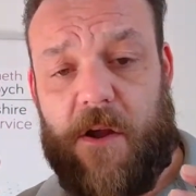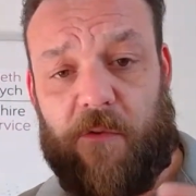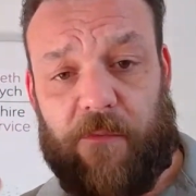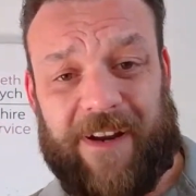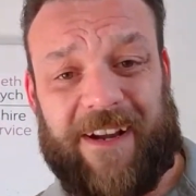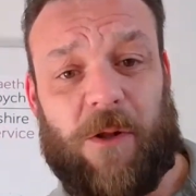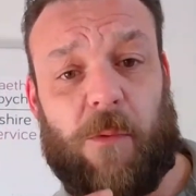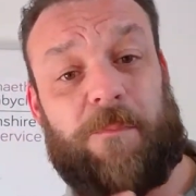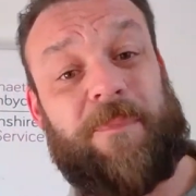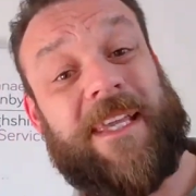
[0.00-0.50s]

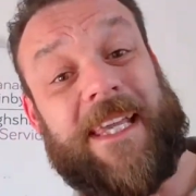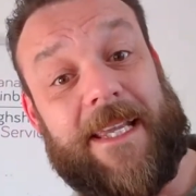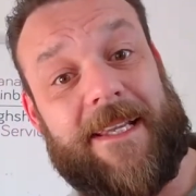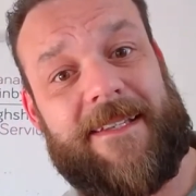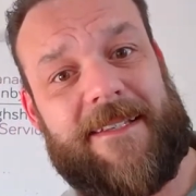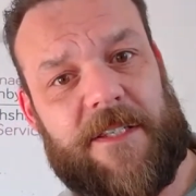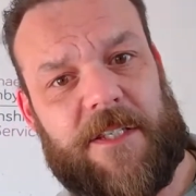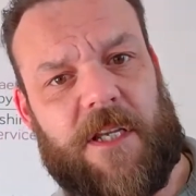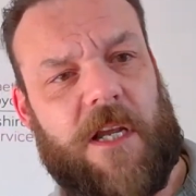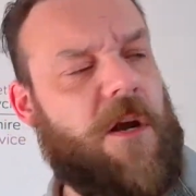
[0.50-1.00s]
real
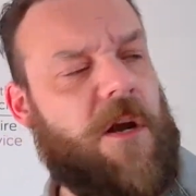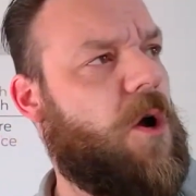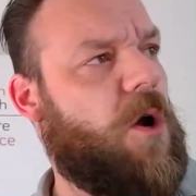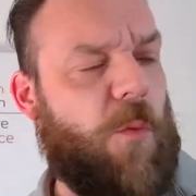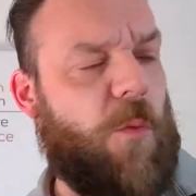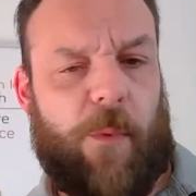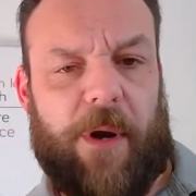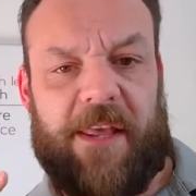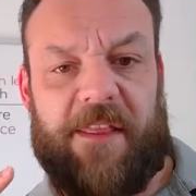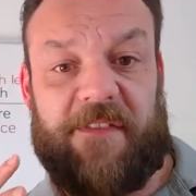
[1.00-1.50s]
peace
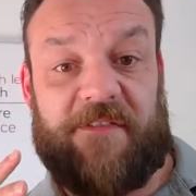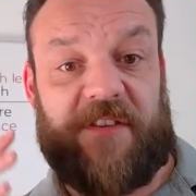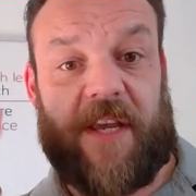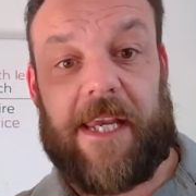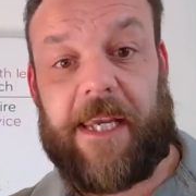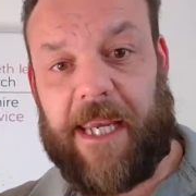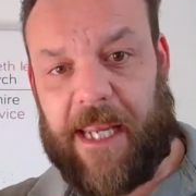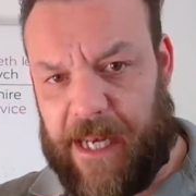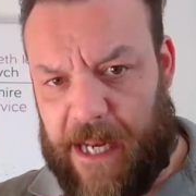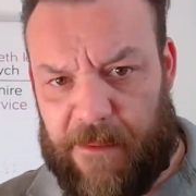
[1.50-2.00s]
with
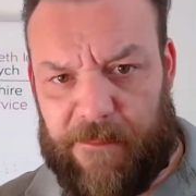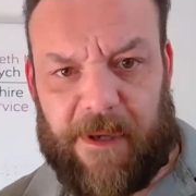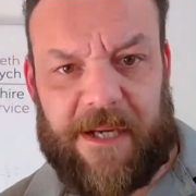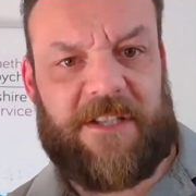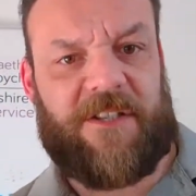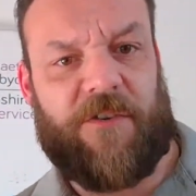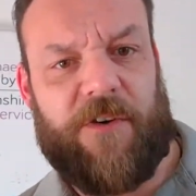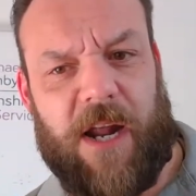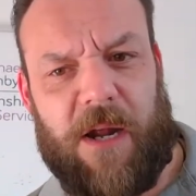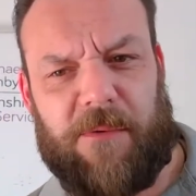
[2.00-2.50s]
taking in my
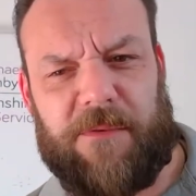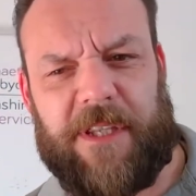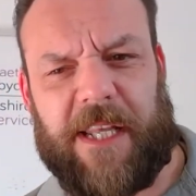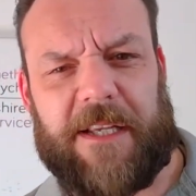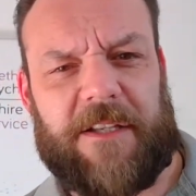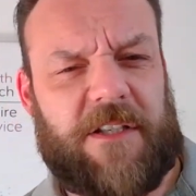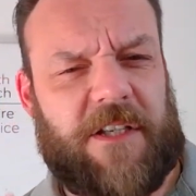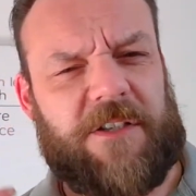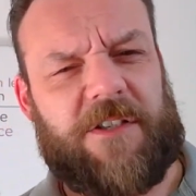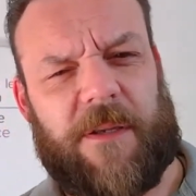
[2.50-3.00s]

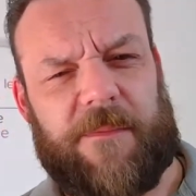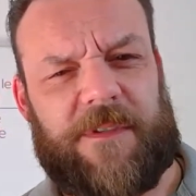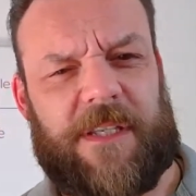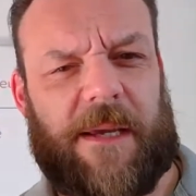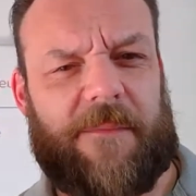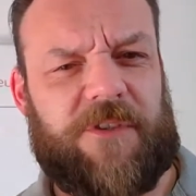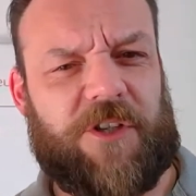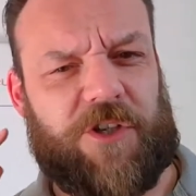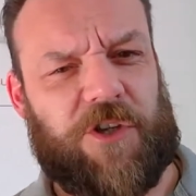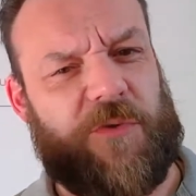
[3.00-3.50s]
surroundings, because
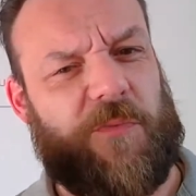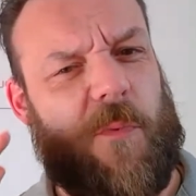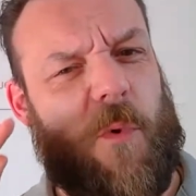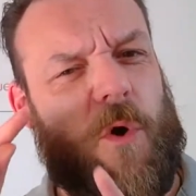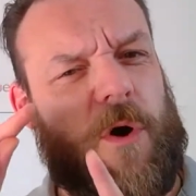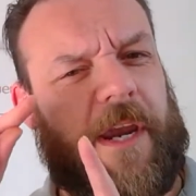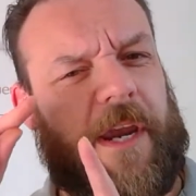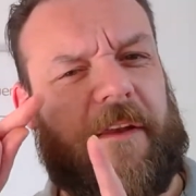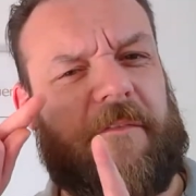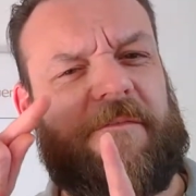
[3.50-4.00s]
sometimes you're just
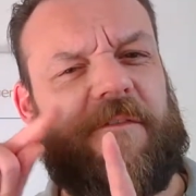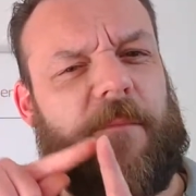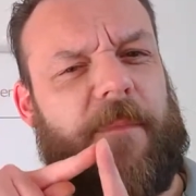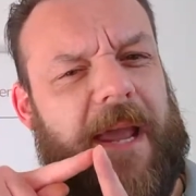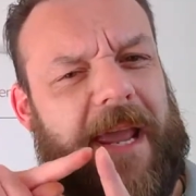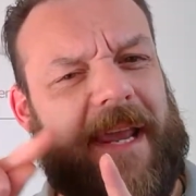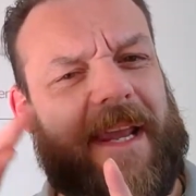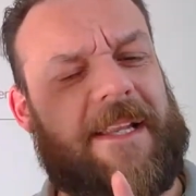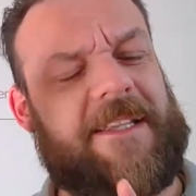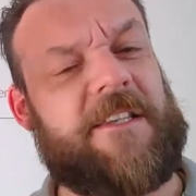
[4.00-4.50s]
walking from
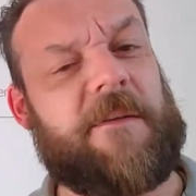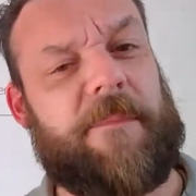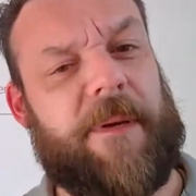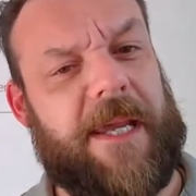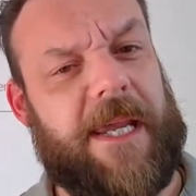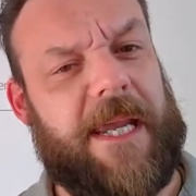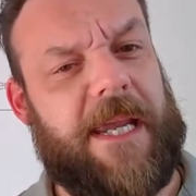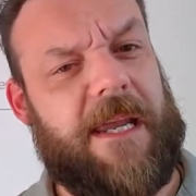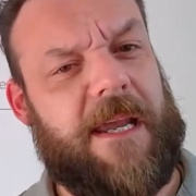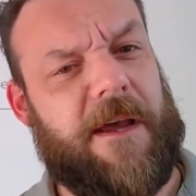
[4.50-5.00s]
A to
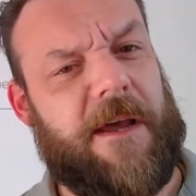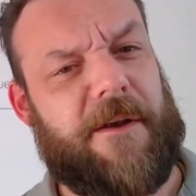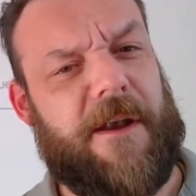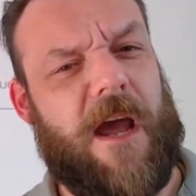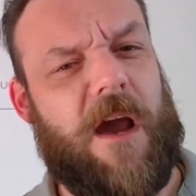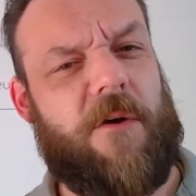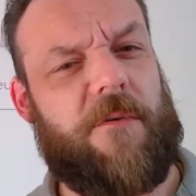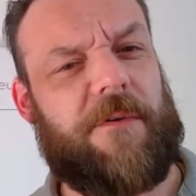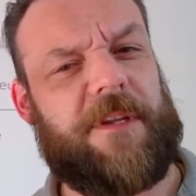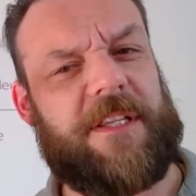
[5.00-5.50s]
B, and
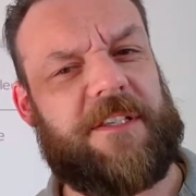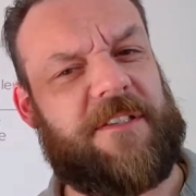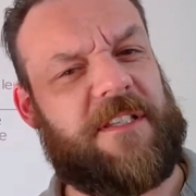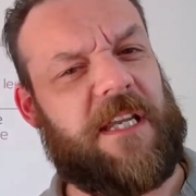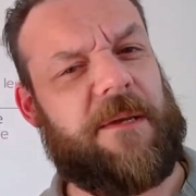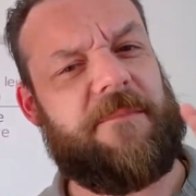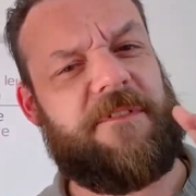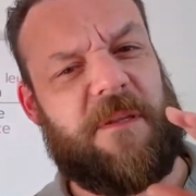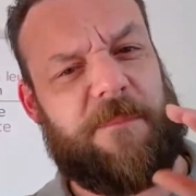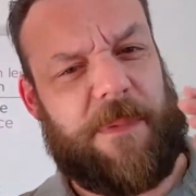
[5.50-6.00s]
now it
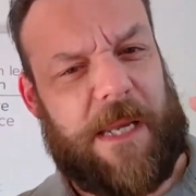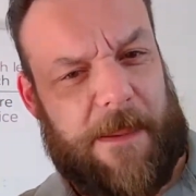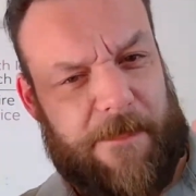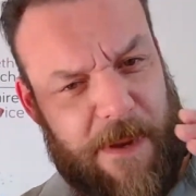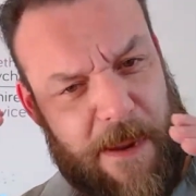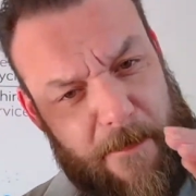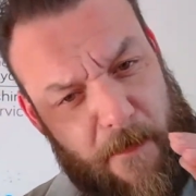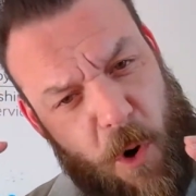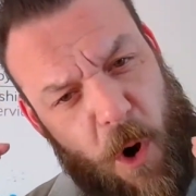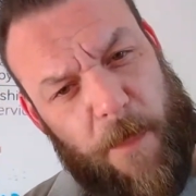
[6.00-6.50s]
seems to be a
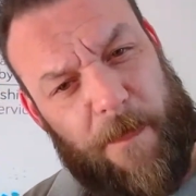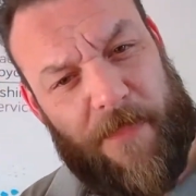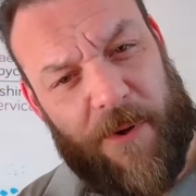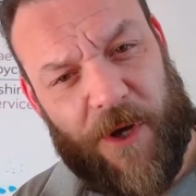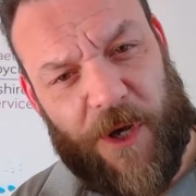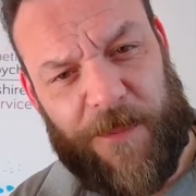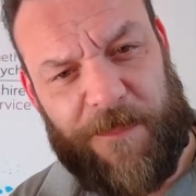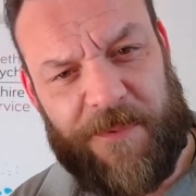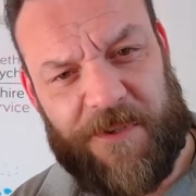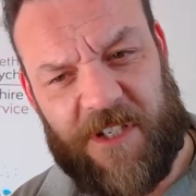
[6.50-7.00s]
bit more
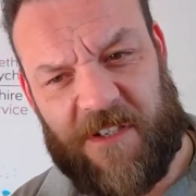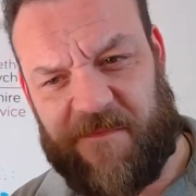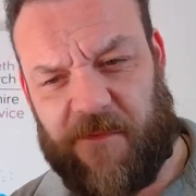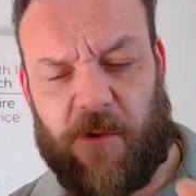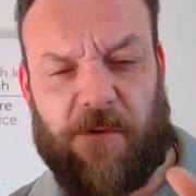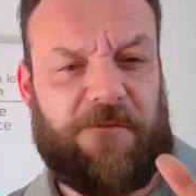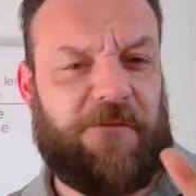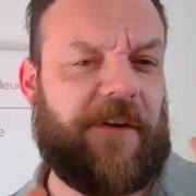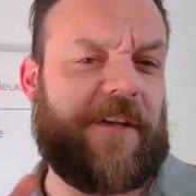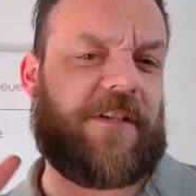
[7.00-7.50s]

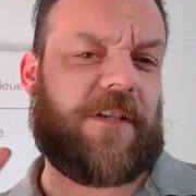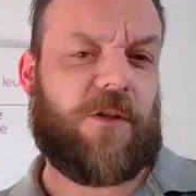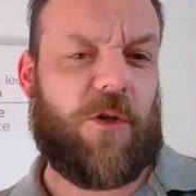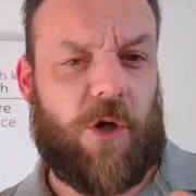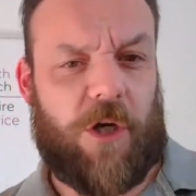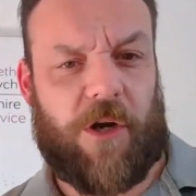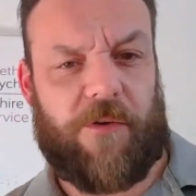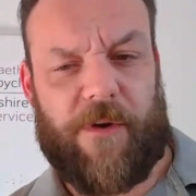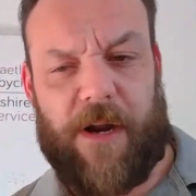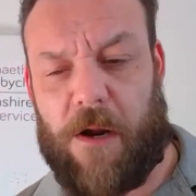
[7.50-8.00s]
purposeful for you to
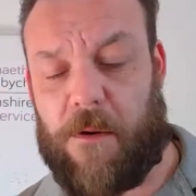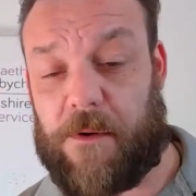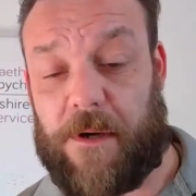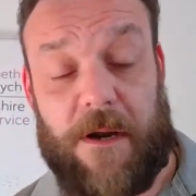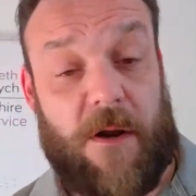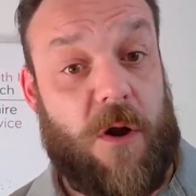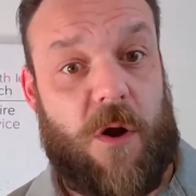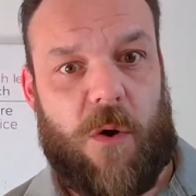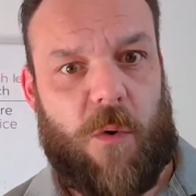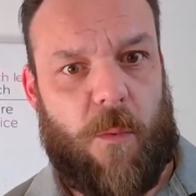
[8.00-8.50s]
look around.
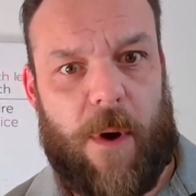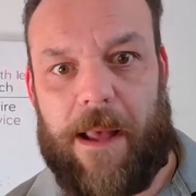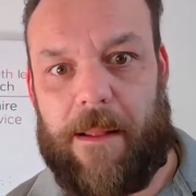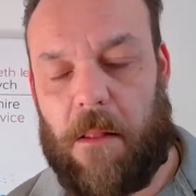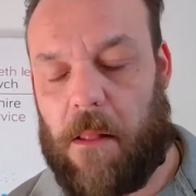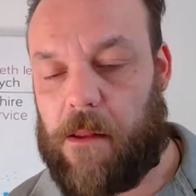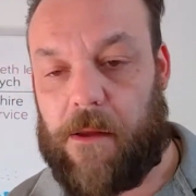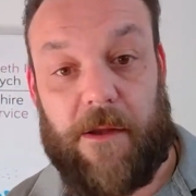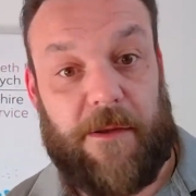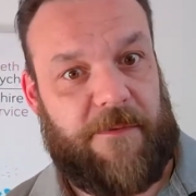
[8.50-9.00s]

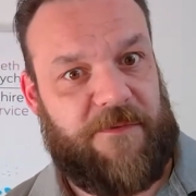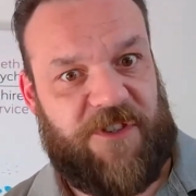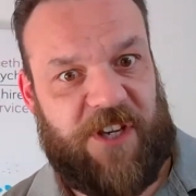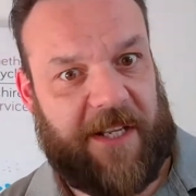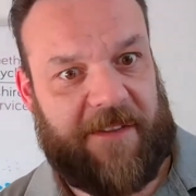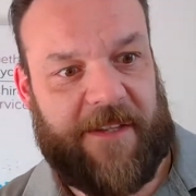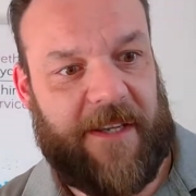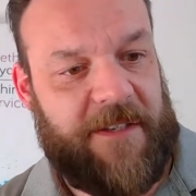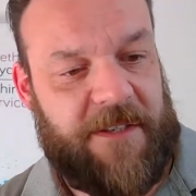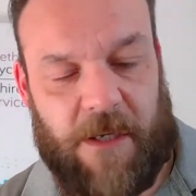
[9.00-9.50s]
Well,
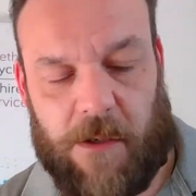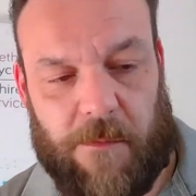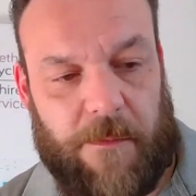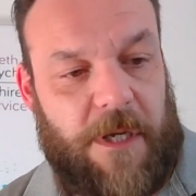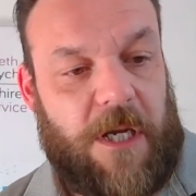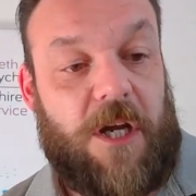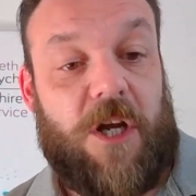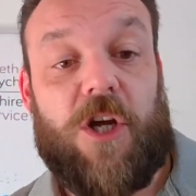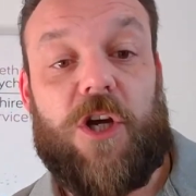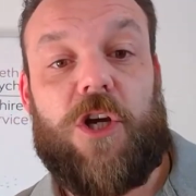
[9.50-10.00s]
check this out.